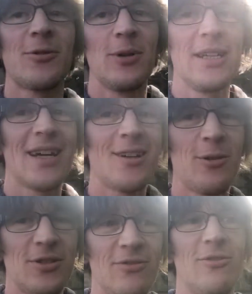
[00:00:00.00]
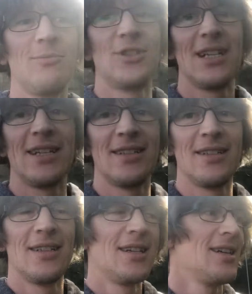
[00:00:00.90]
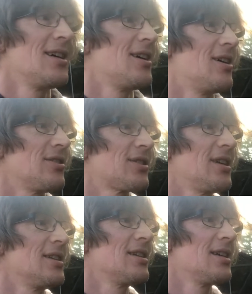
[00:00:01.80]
week I had a question from Gillian asking